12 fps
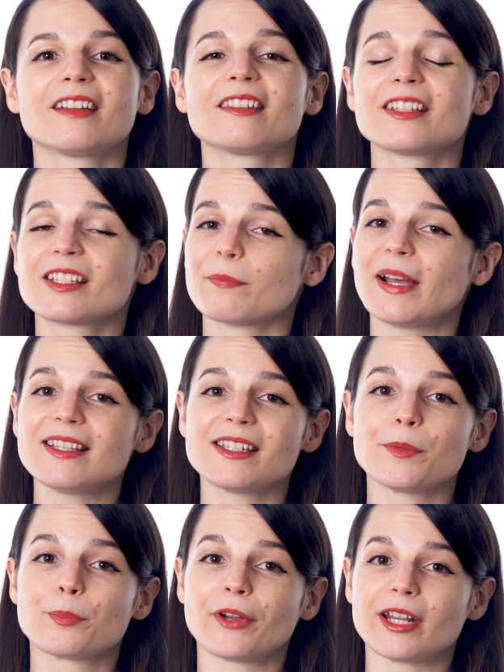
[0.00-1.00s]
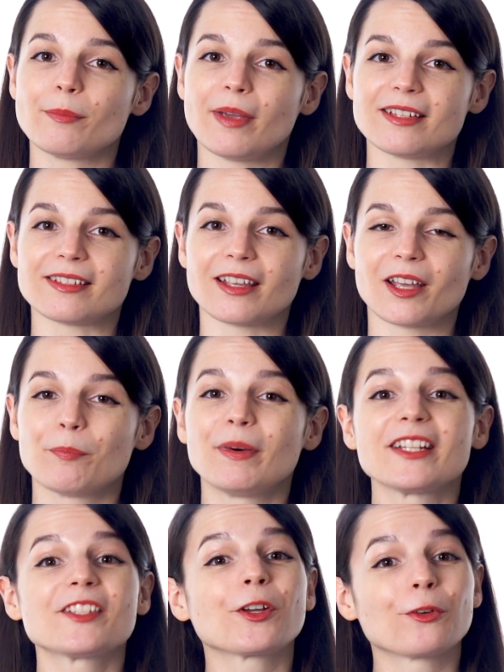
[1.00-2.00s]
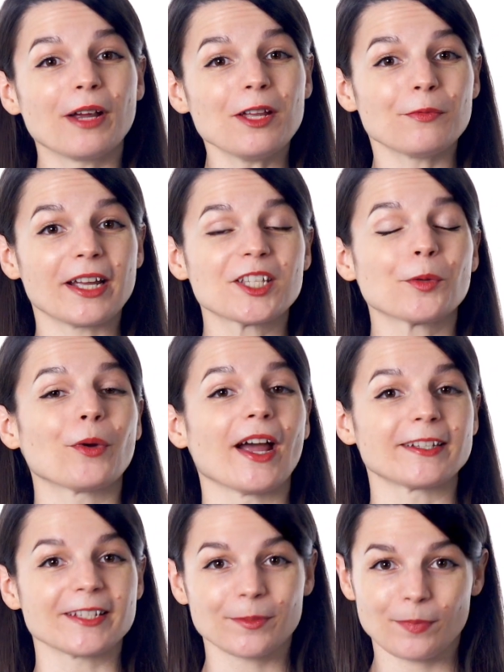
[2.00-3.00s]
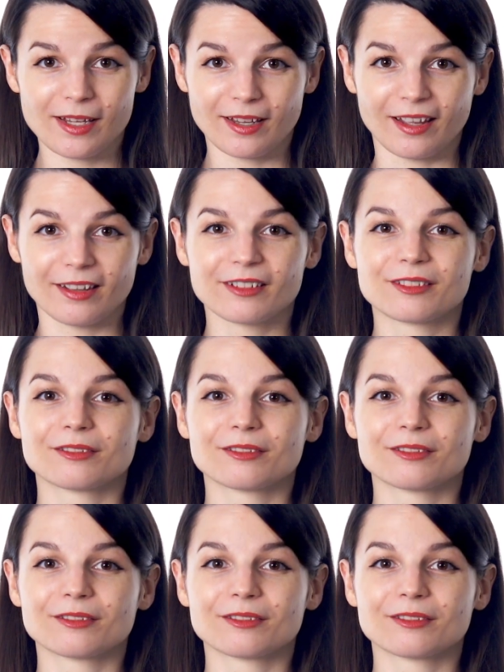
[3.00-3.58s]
This might seem pretty basic, but it's a great way to practice speaking.